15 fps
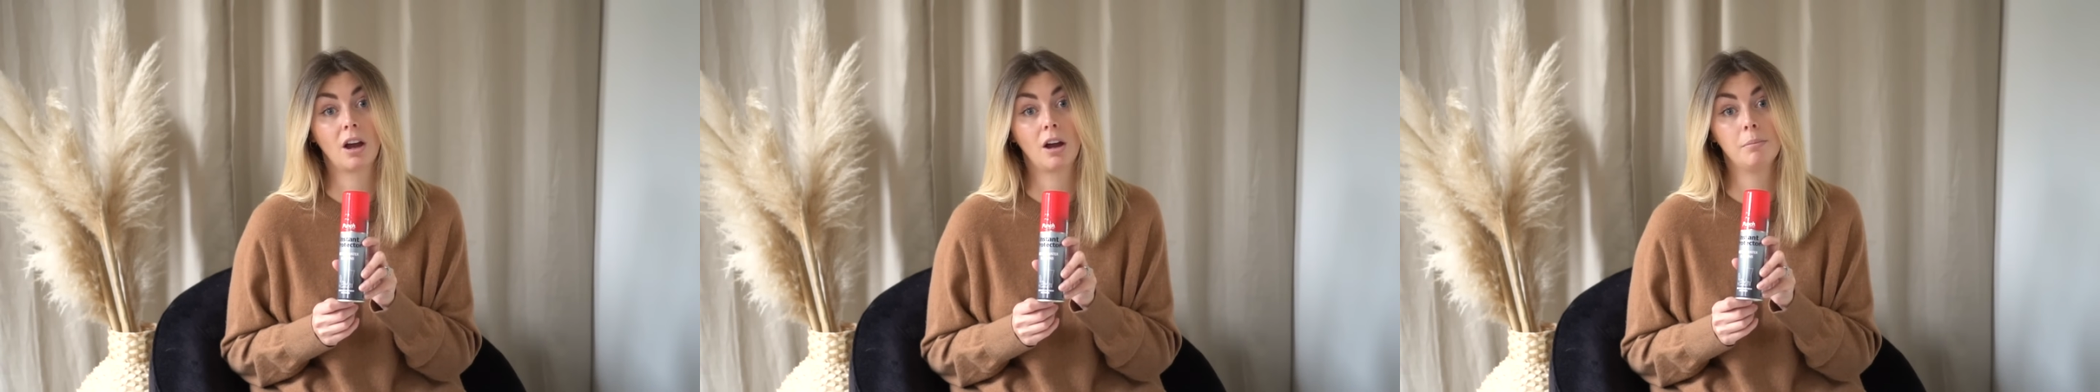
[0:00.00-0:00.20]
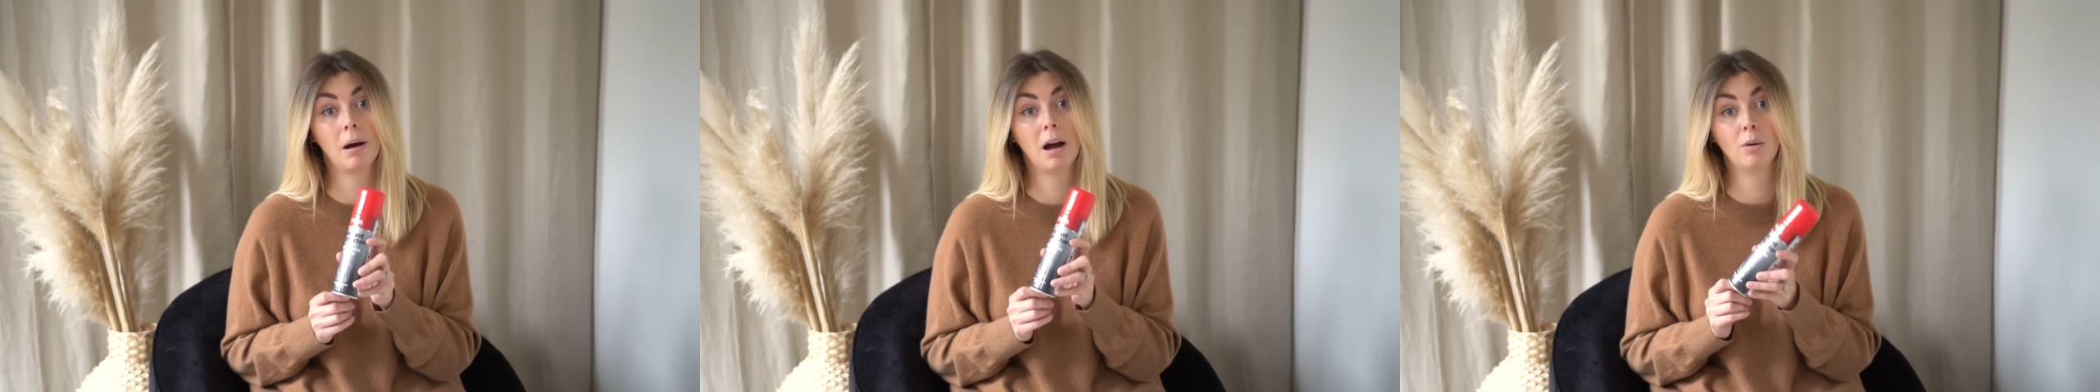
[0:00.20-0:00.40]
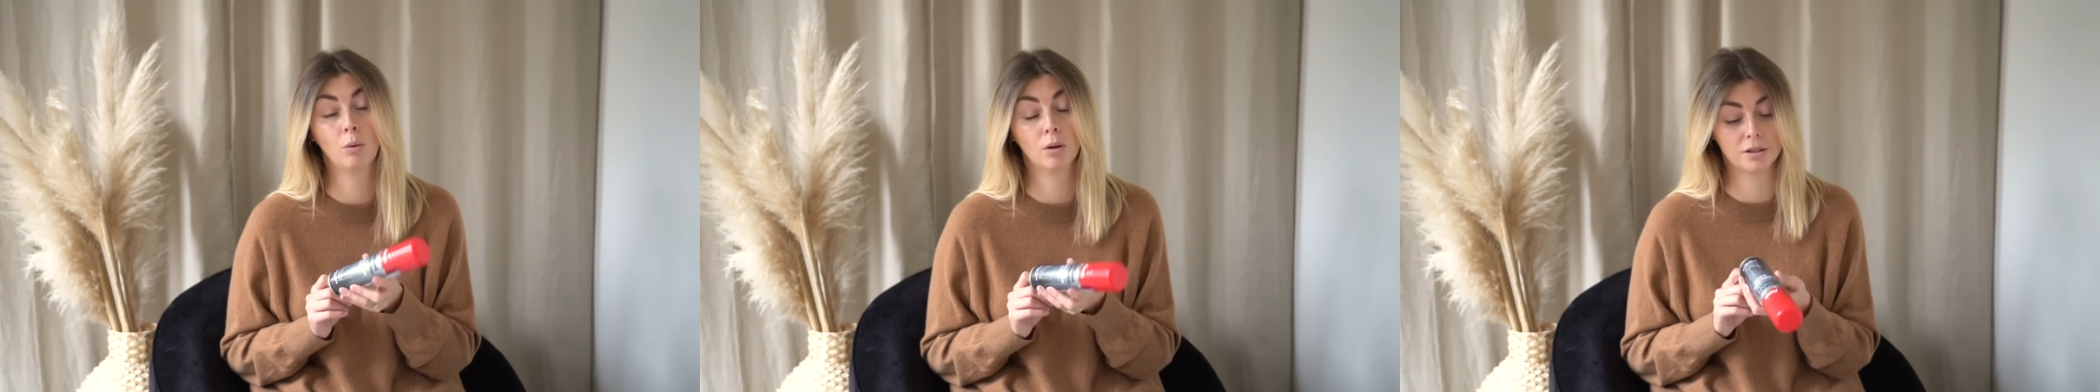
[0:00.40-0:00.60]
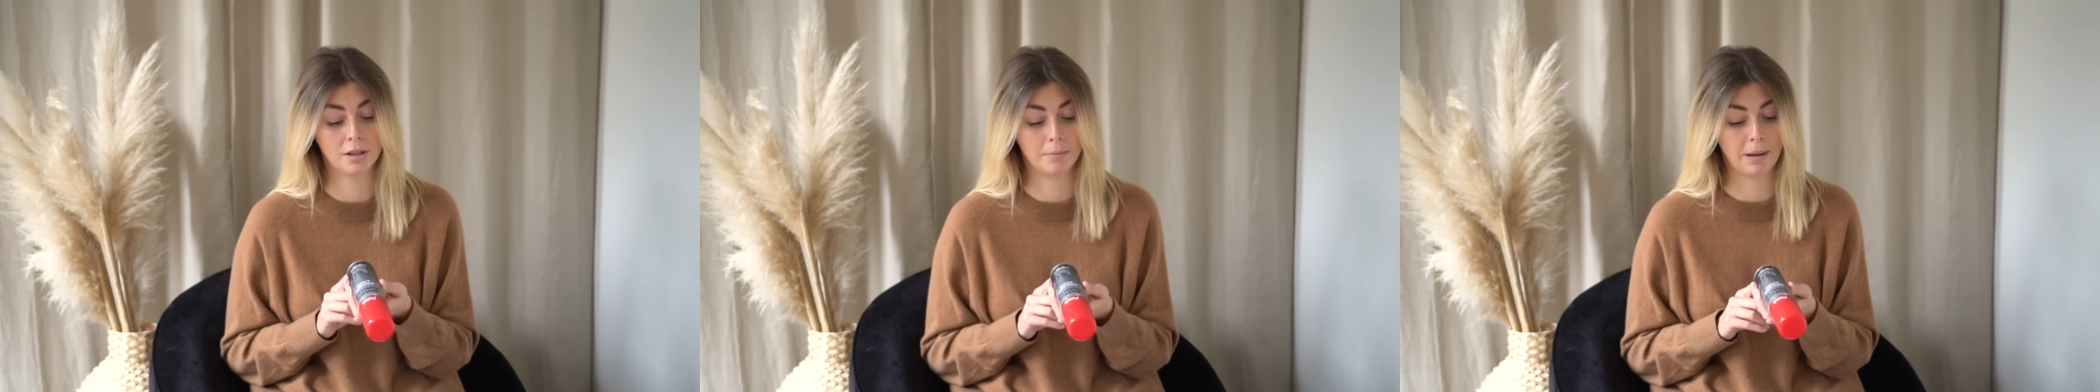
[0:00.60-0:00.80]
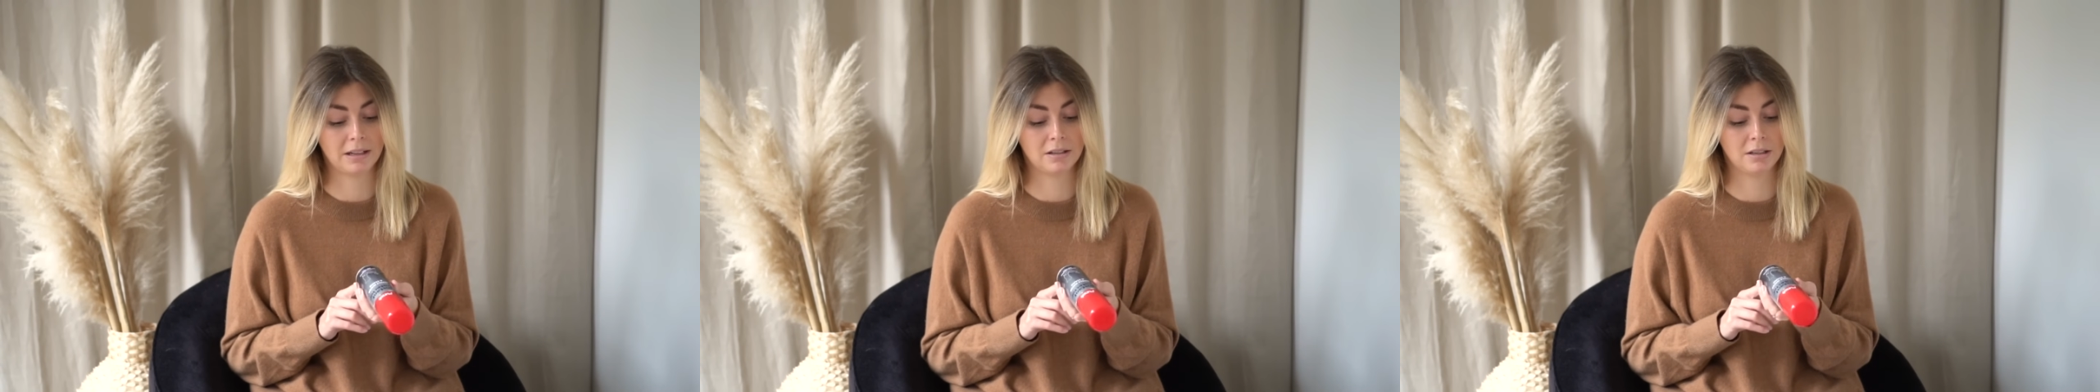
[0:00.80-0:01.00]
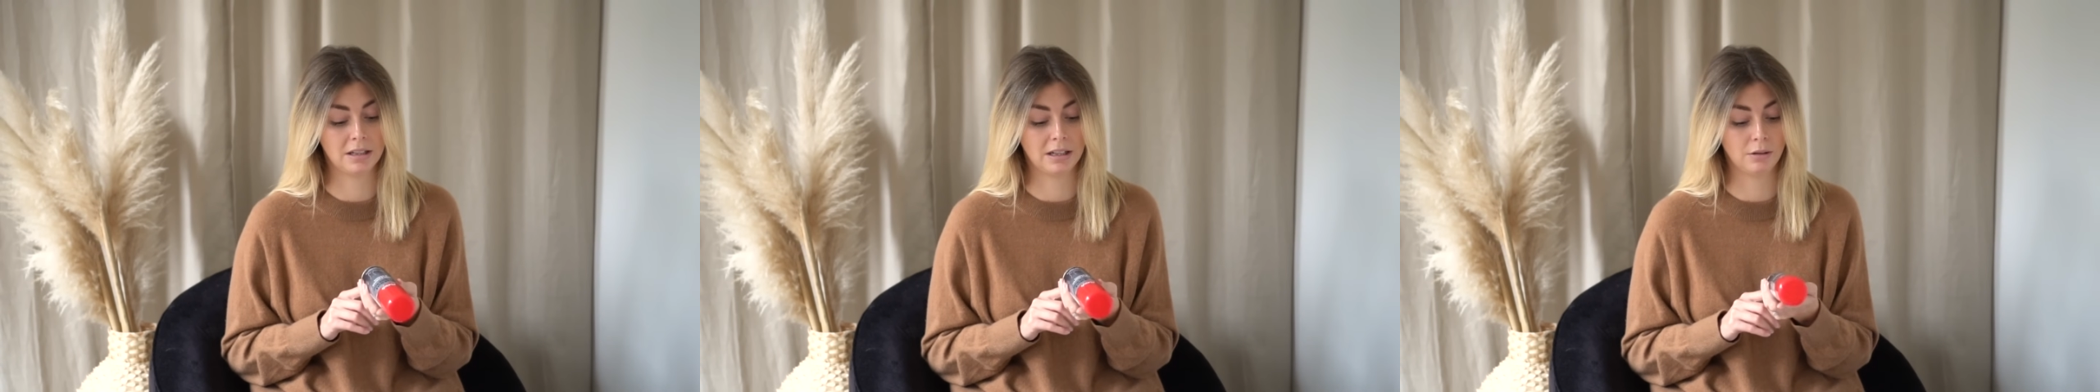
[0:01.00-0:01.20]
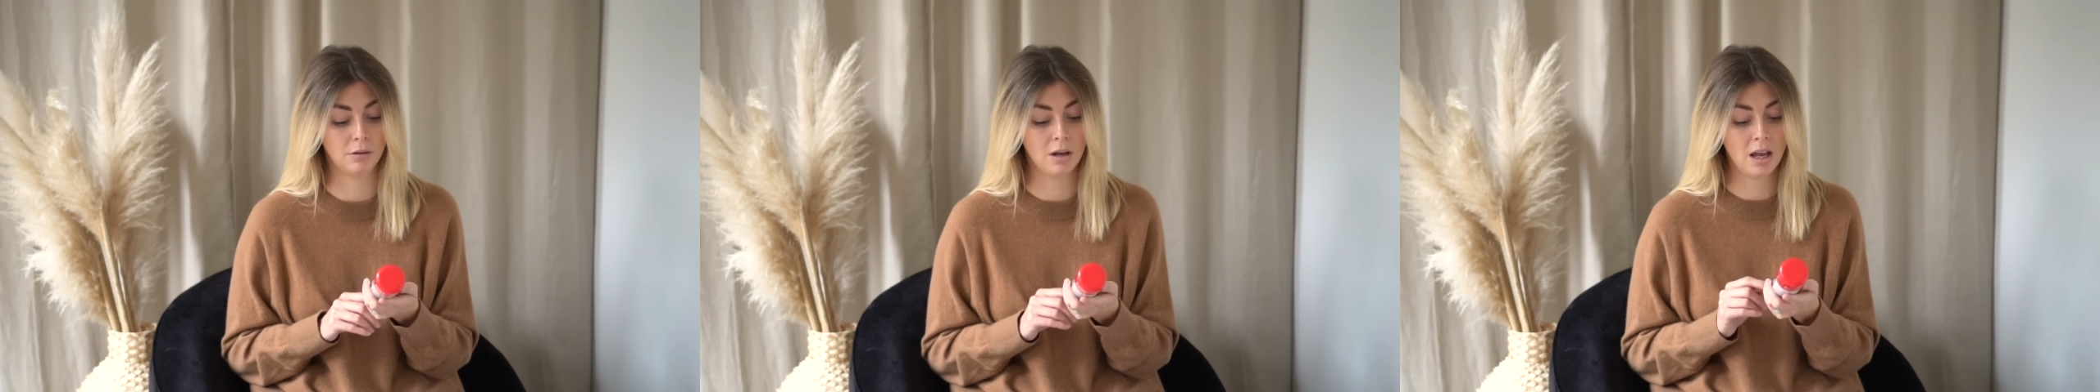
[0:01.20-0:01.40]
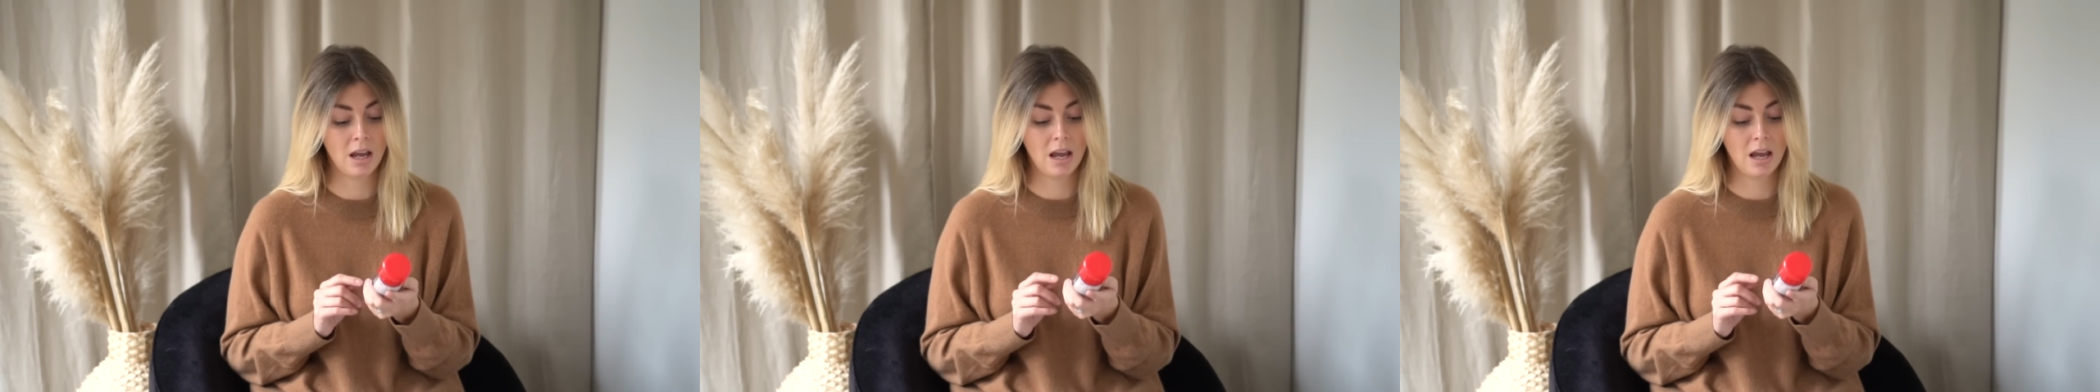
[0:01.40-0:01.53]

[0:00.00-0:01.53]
go by, what's the better deal.